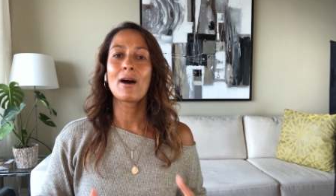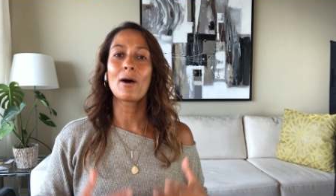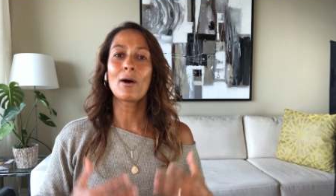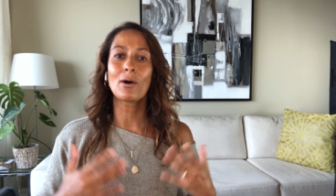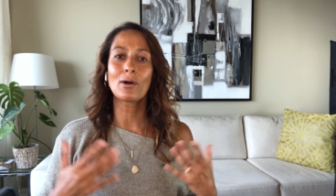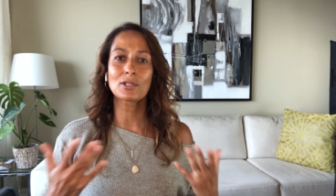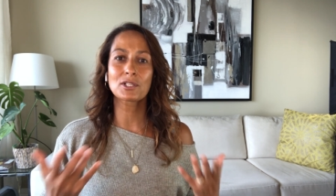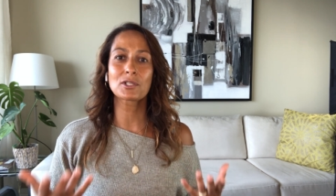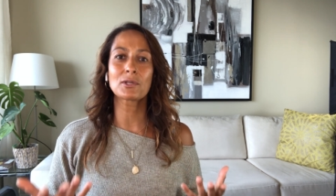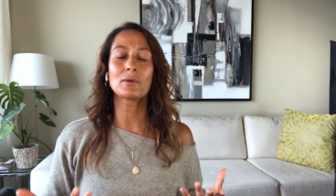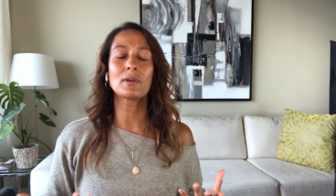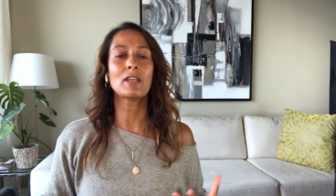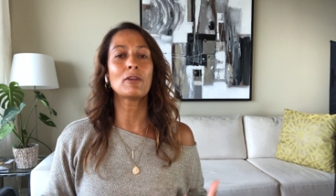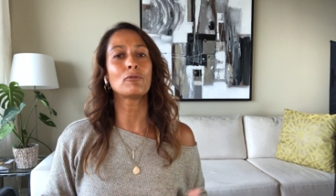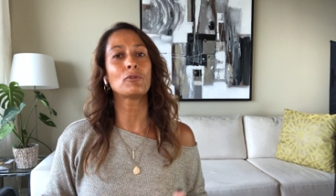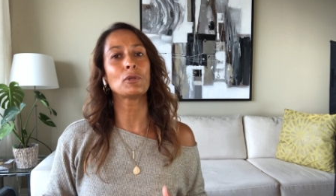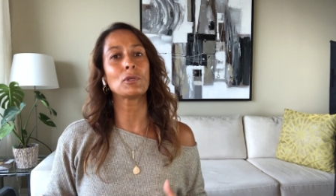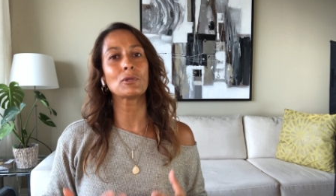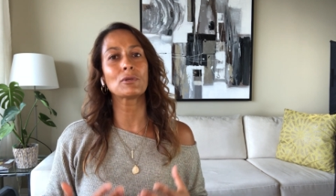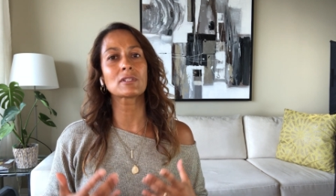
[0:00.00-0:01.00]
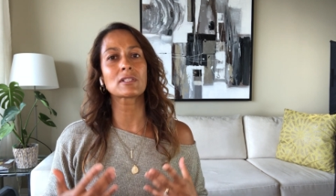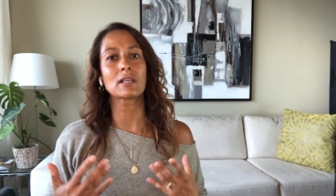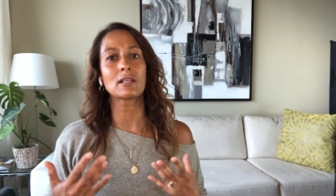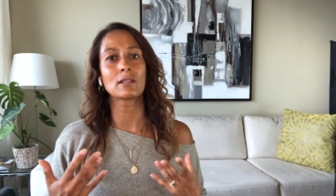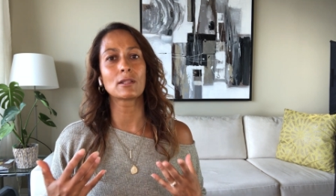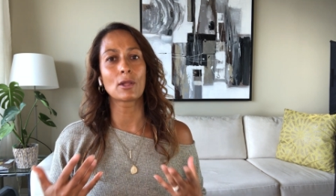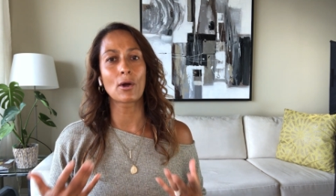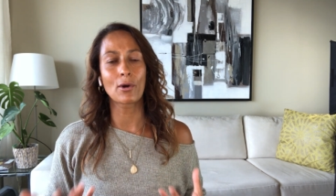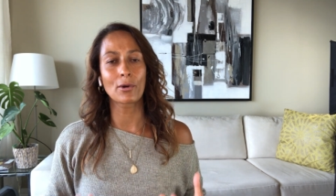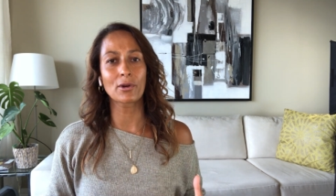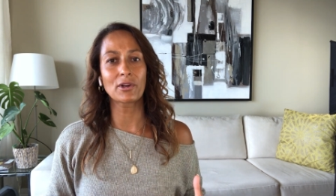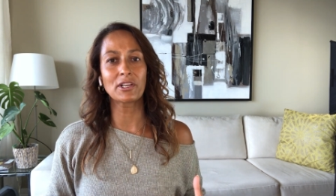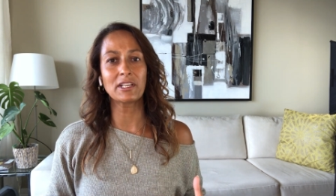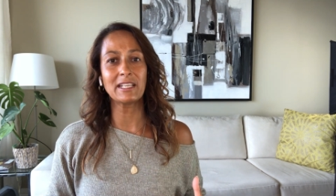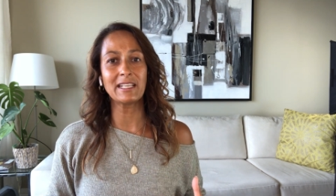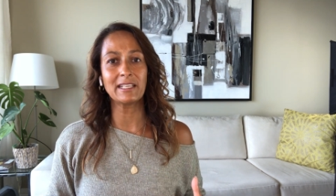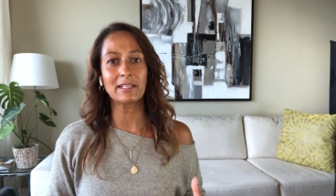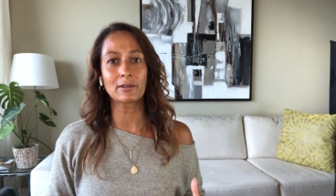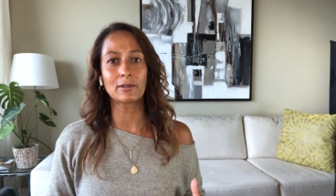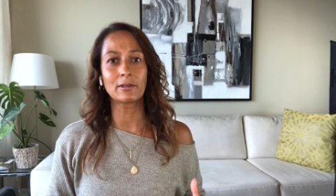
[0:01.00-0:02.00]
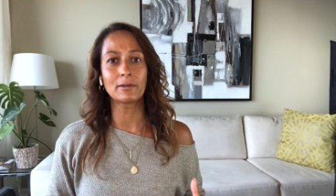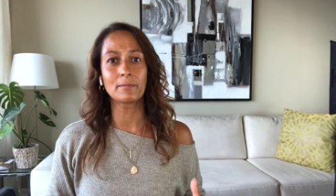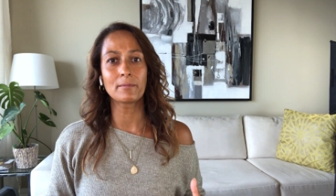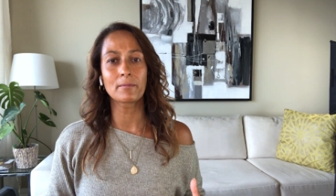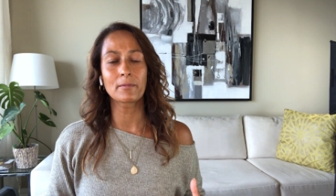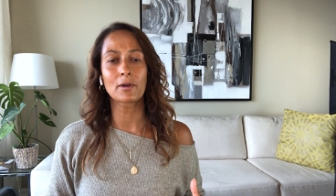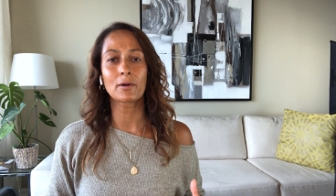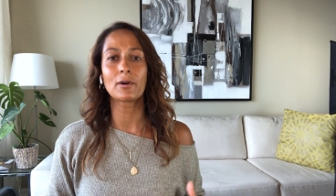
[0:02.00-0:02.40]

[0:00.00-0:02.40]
Also, if you use a longer needle